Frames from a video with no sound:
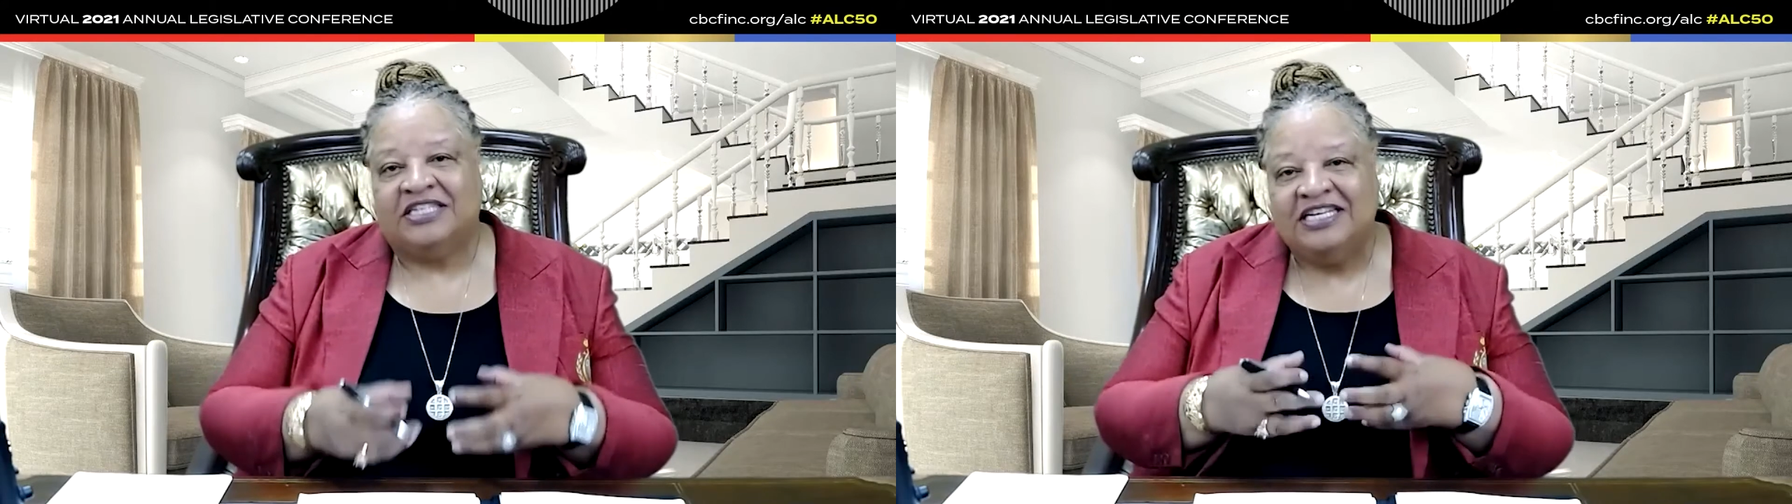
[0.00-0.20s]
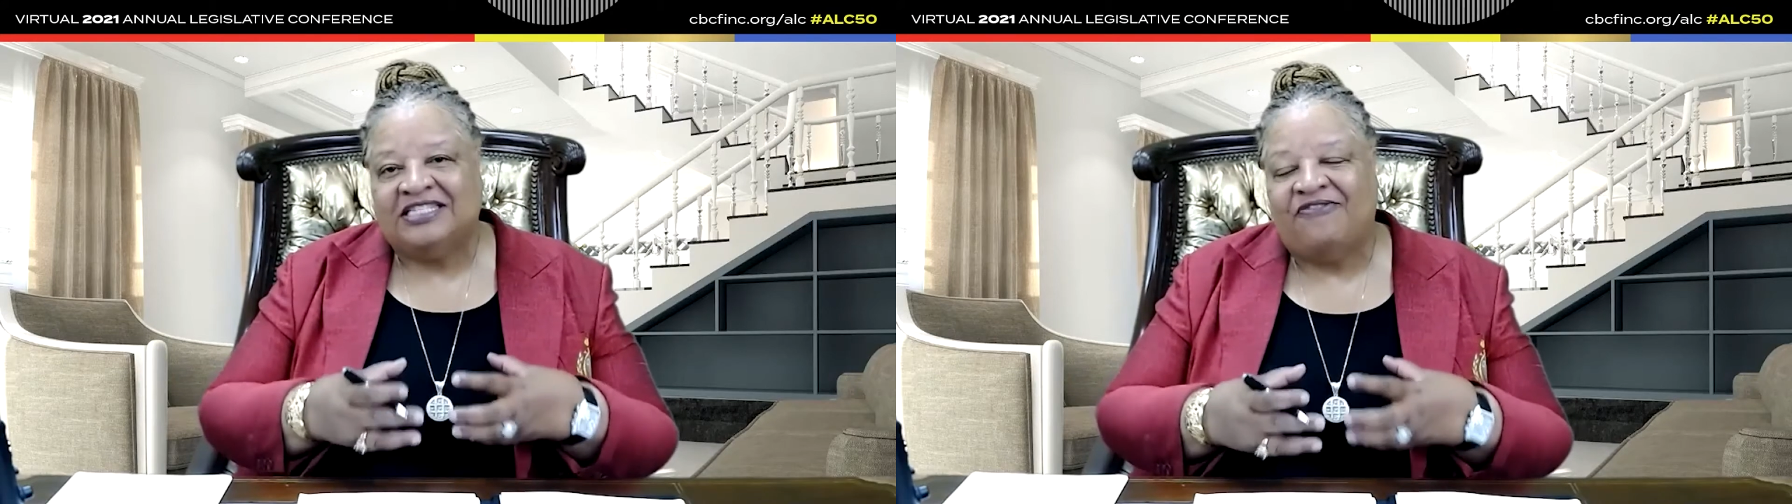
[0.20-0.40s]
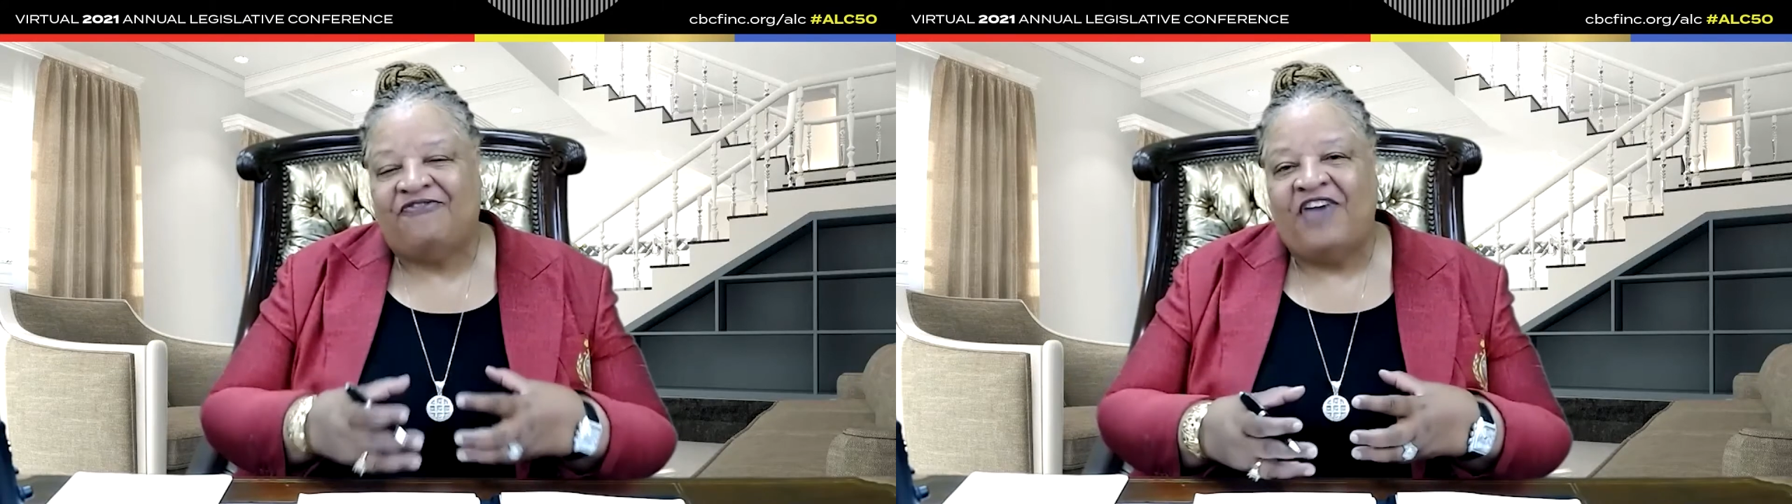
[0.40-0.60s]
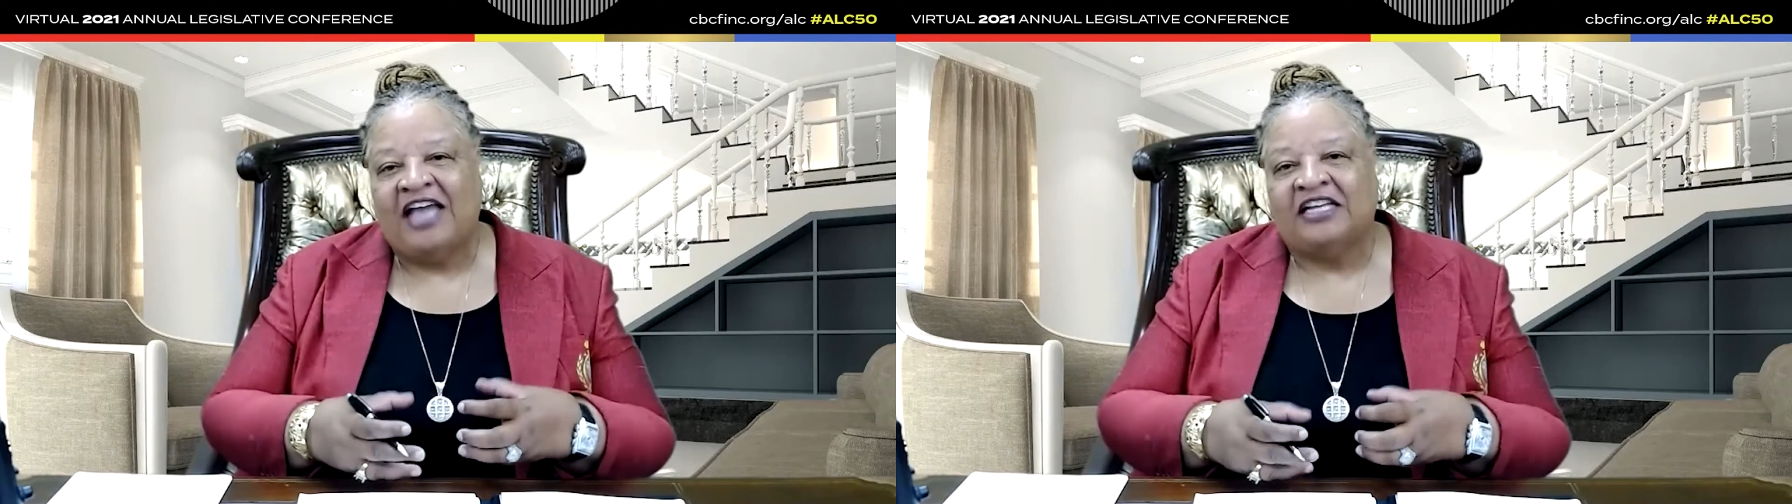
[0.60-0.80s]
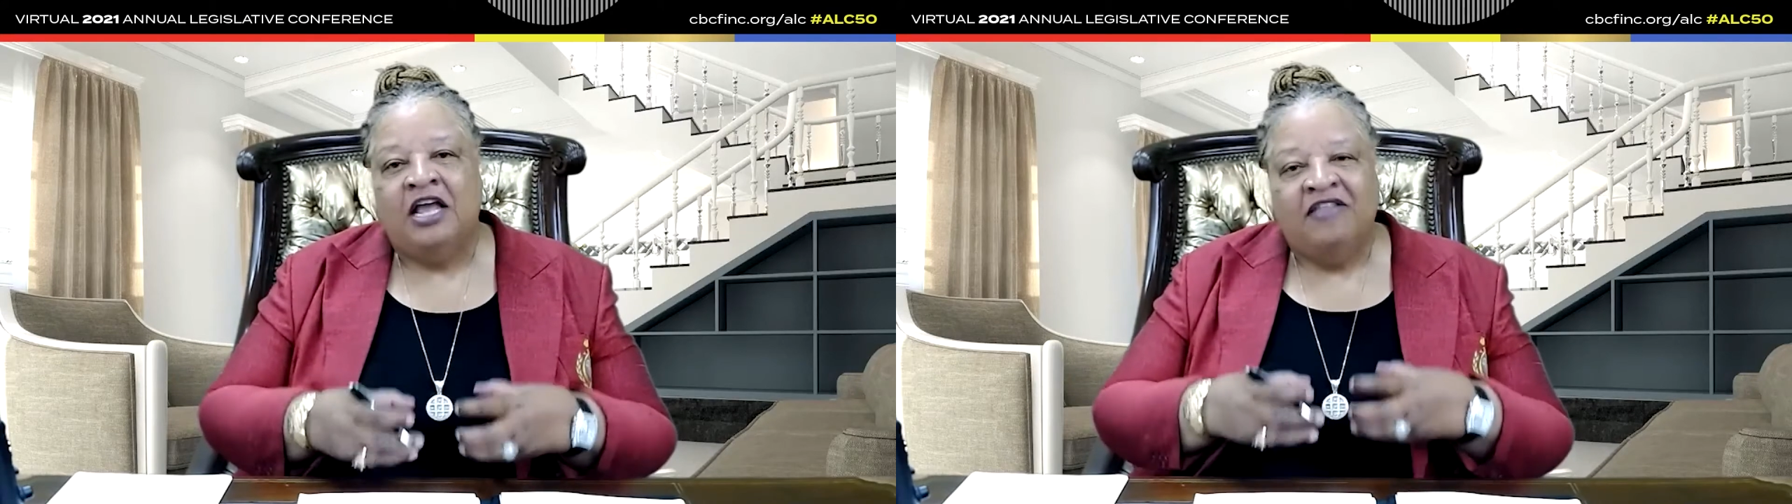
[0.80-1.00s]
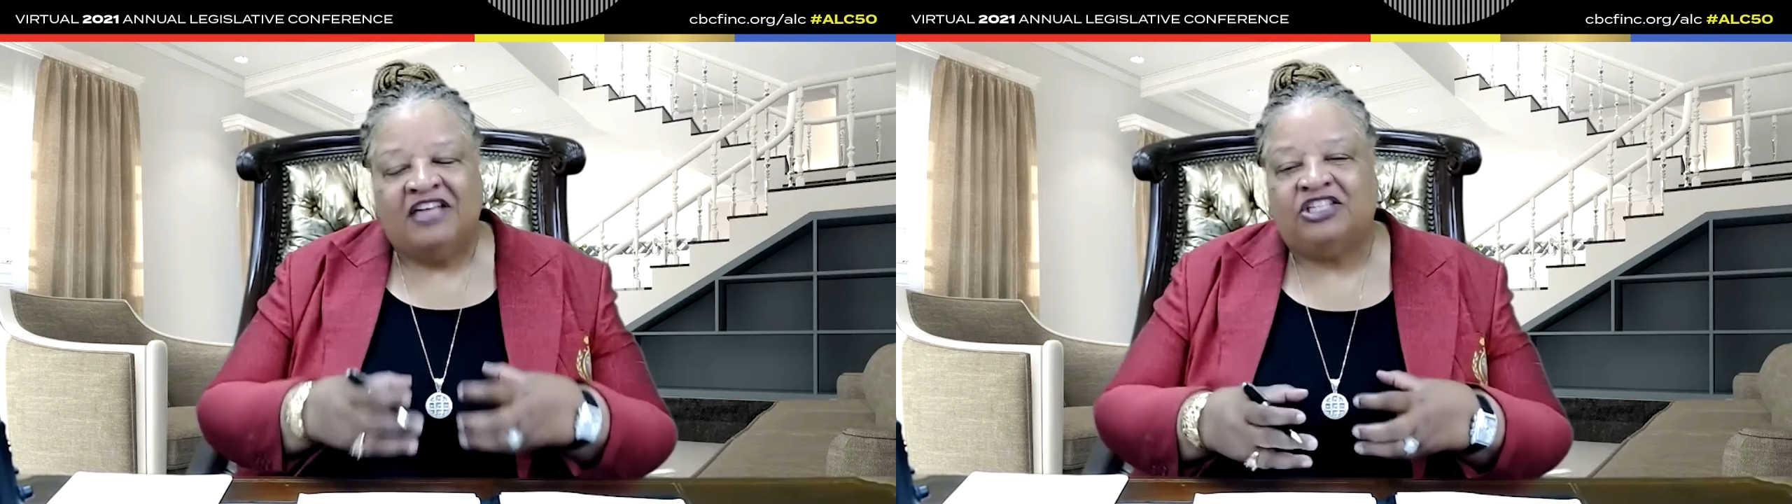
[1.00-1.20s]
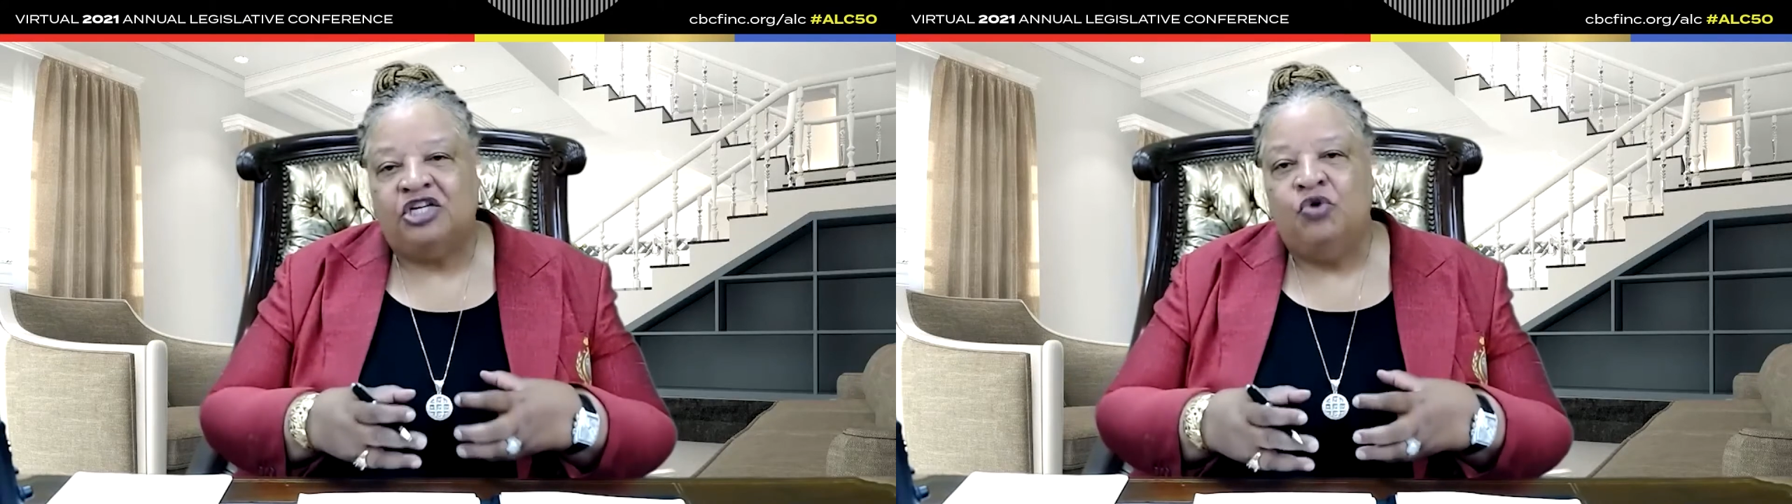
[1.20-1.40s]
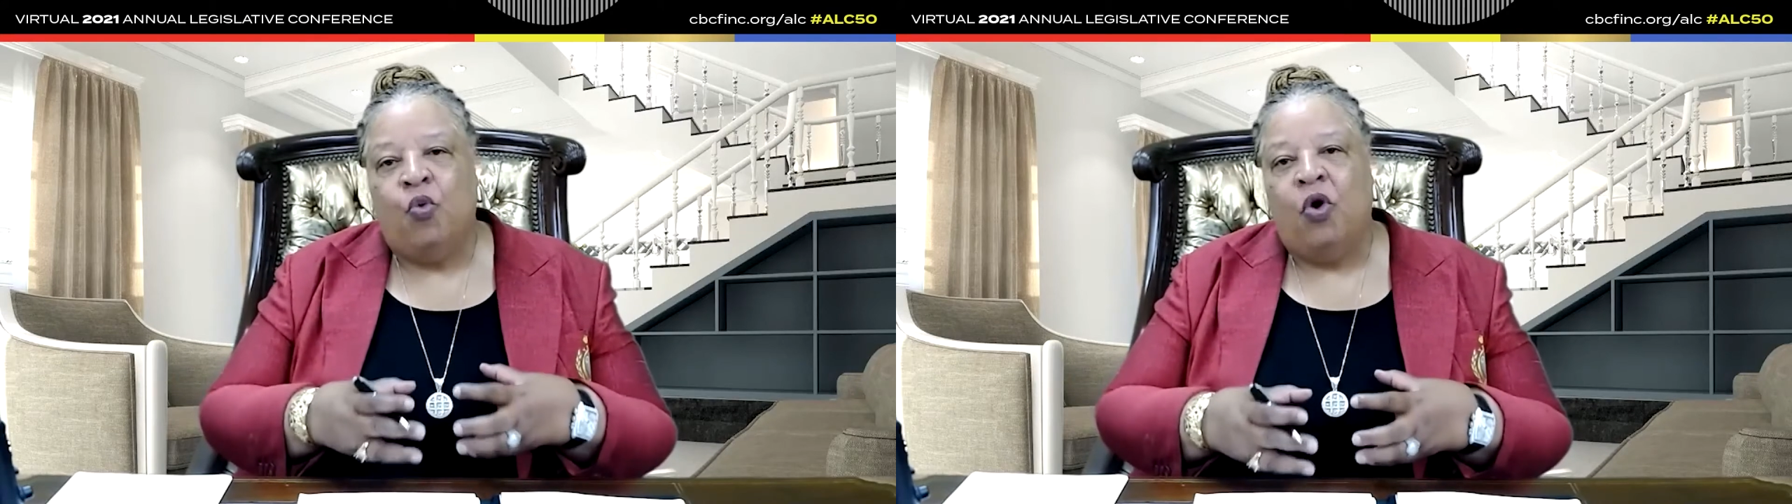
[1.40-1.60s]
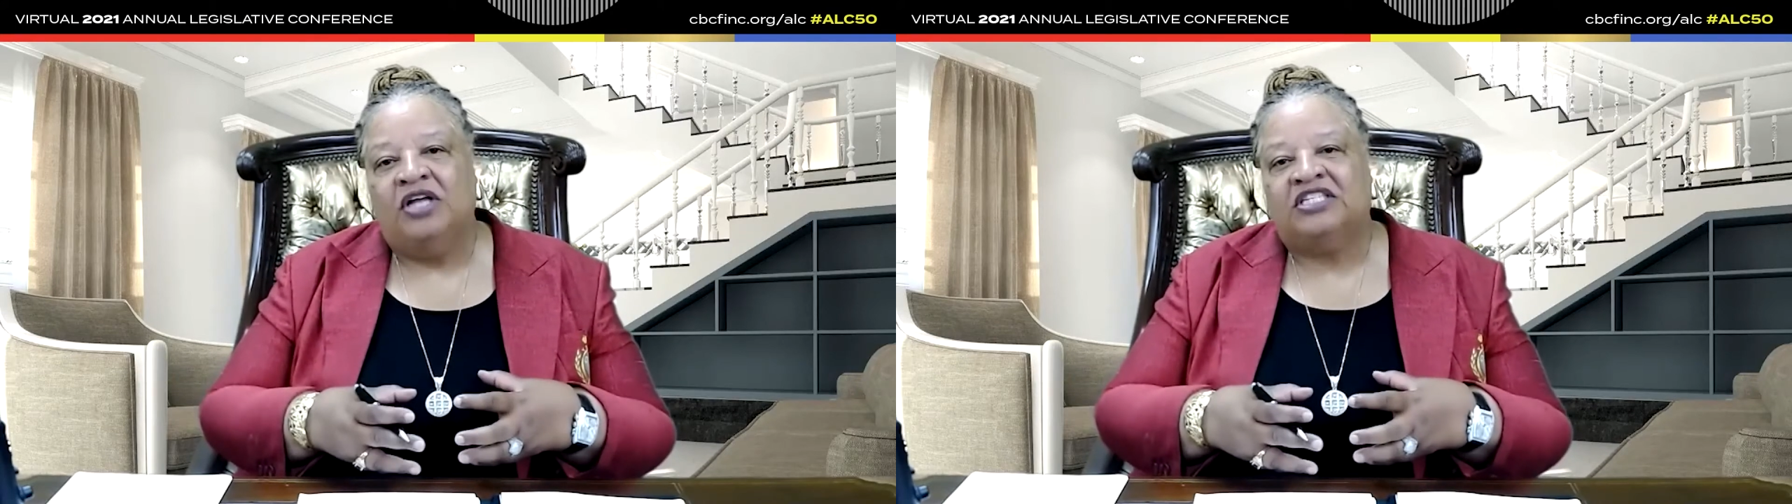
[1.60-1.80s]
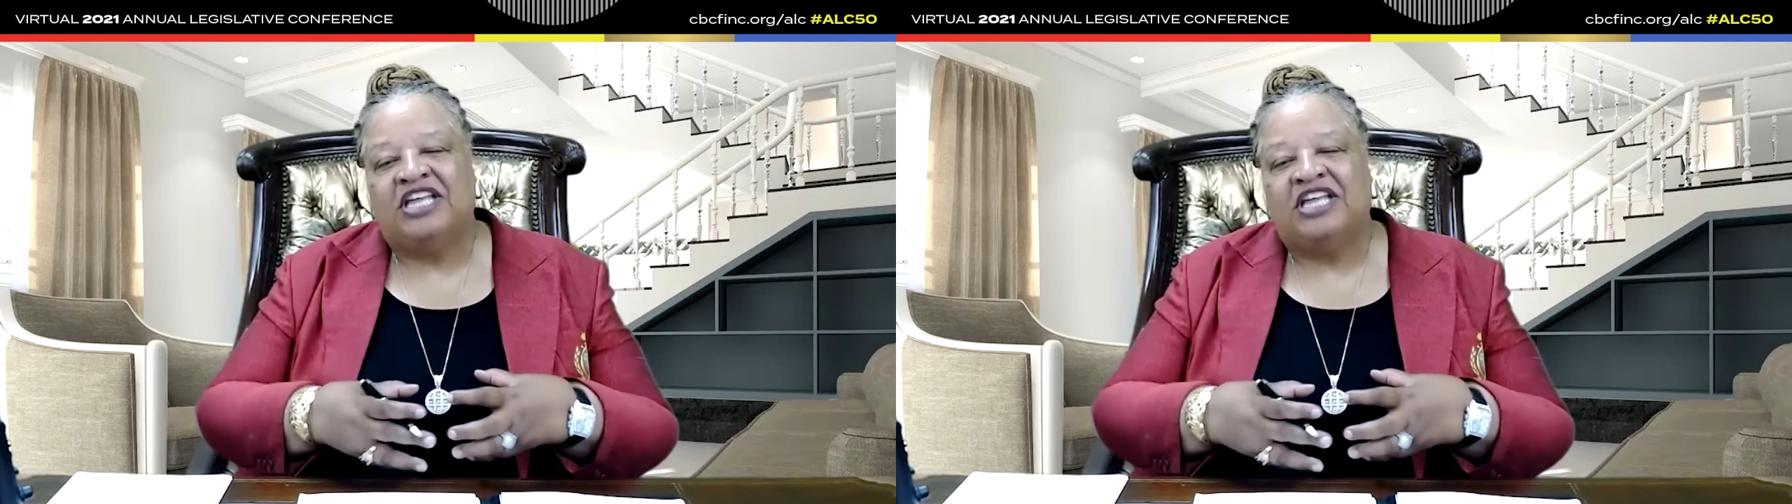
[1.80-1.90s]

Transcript: is the fact that she wants